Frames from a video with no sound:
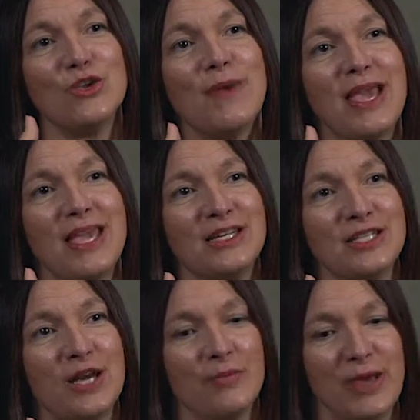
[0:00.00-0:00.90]
You may
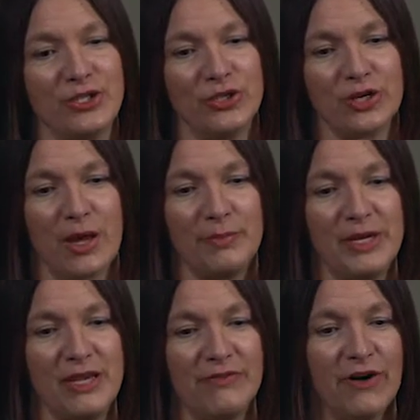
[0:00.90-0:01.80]
end up, as your
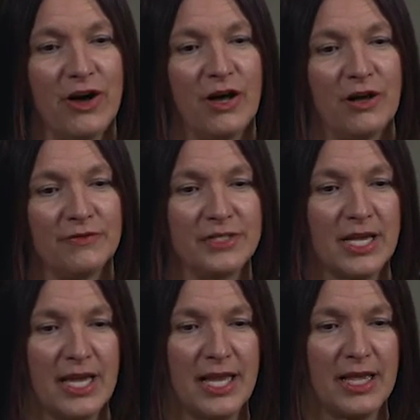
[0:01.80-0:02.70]
company evolves,
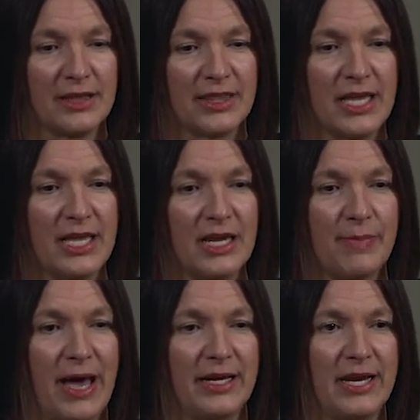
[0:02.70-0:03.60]
thinking
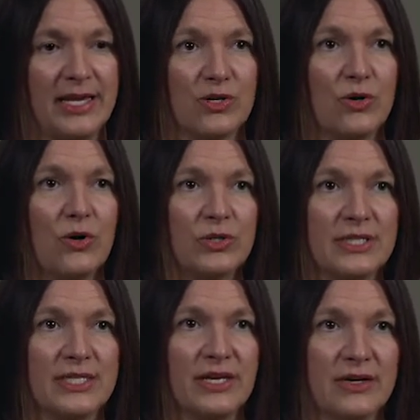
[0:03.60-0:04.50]
about it as a whole
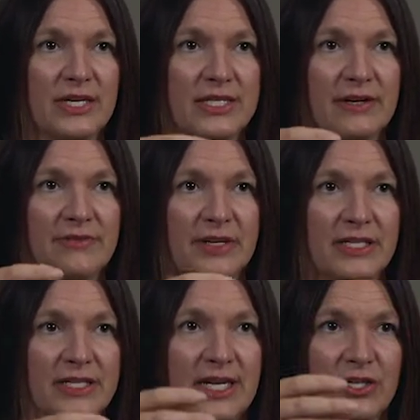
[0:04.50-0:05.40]
series of
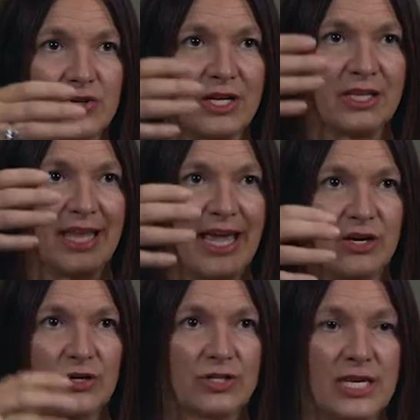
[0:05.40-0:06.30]
concentric
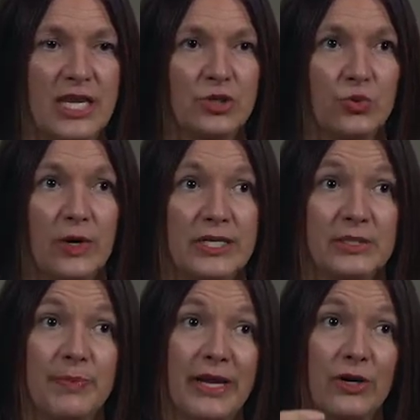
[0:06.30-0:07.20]
layers. Each one
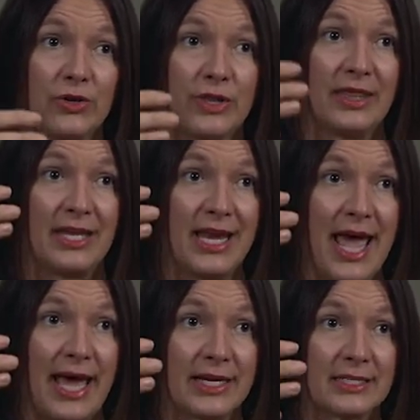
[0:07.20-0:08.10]
is bigger than the
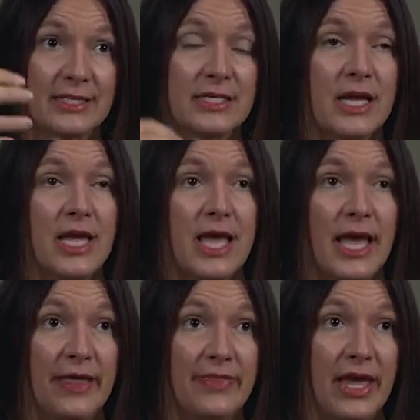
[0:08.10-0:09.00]
next,
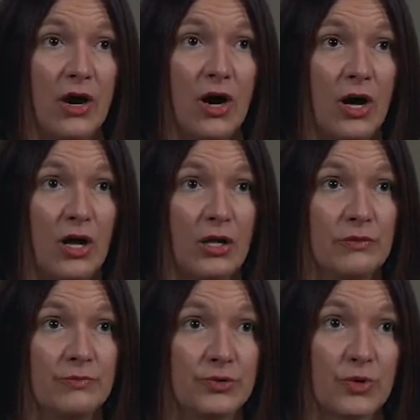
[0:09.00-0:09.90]
and they
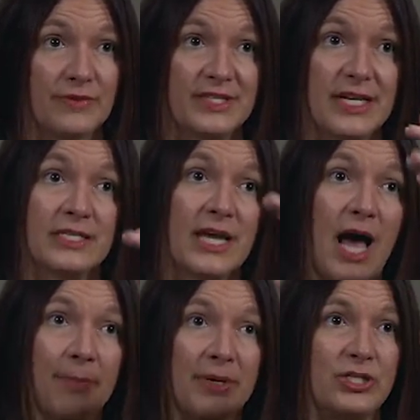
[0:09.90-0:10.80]
all sort of sit
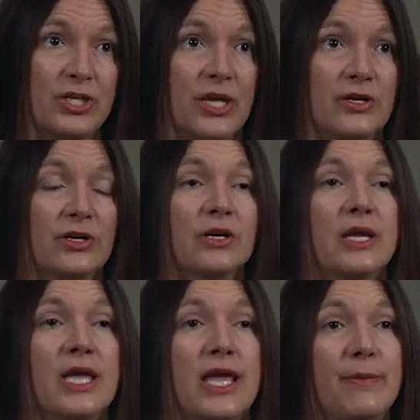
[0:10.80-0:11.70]
atop each other,
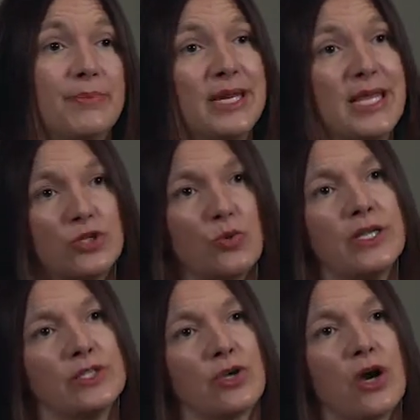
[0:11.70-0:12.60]
but each
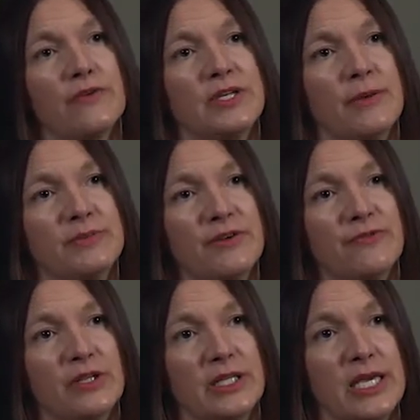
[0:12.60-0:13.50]
one is carved up
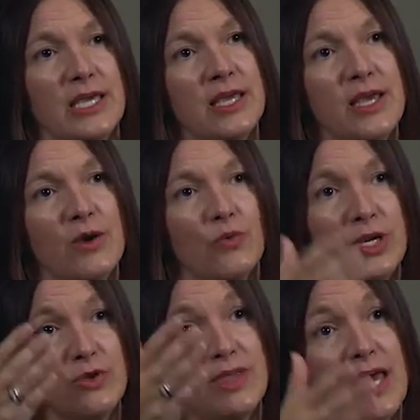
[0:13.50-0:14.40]
differently.
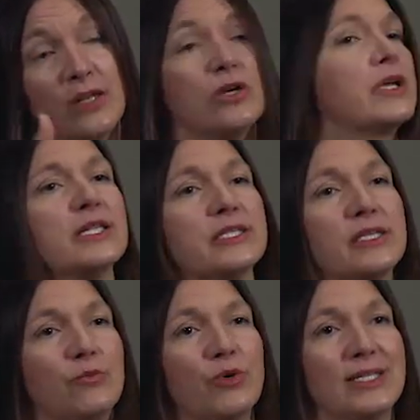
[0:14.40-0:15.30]
When you then look at
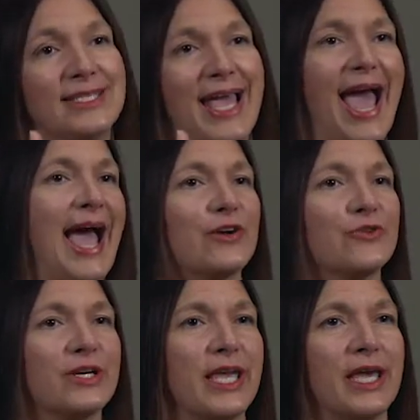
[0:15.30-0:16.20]
someone's
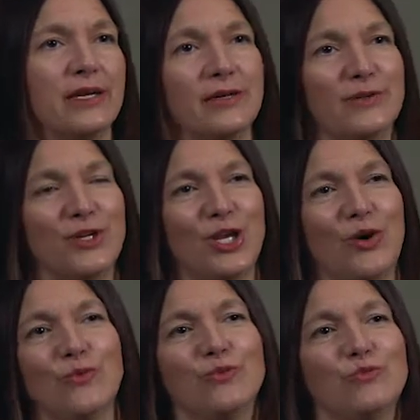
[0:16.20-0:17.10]
aggregate, you
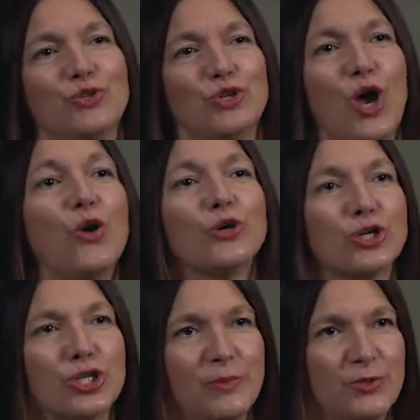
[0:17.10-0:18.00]
know,
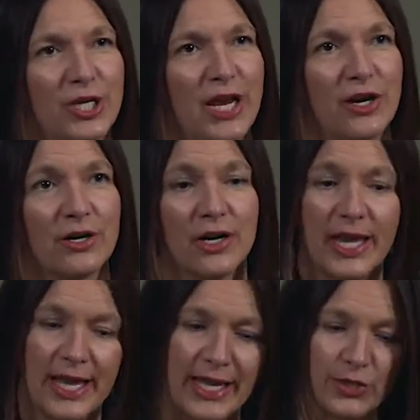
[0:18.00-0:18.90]
ownership share,
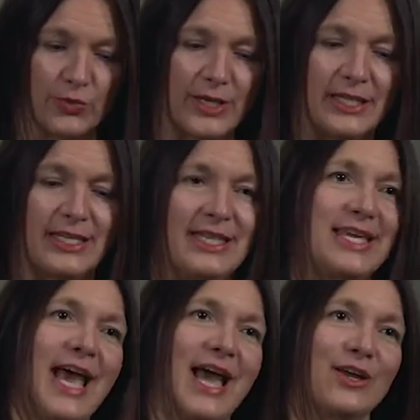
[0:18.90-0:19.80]
it's really
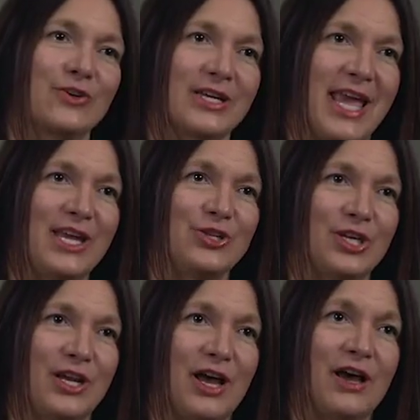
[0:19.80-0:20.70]
the
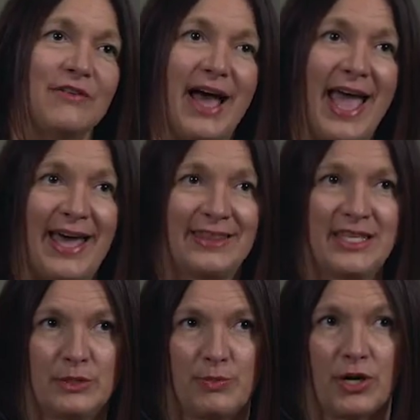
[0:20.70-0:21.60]
aggregation of I had
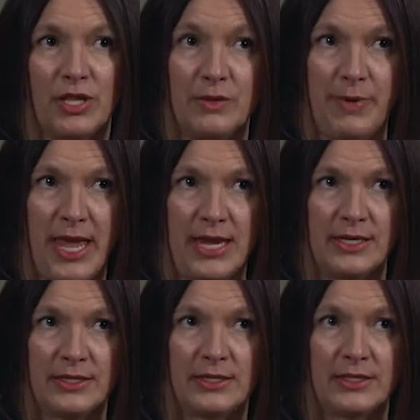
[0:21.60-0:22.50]
this part of the
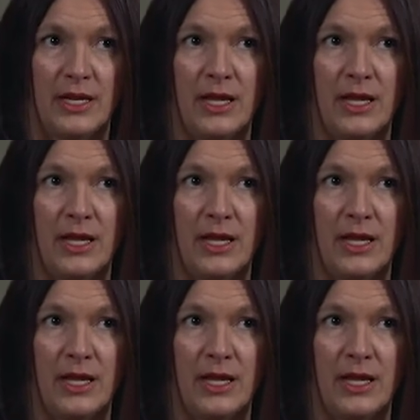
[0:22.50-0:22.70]
base,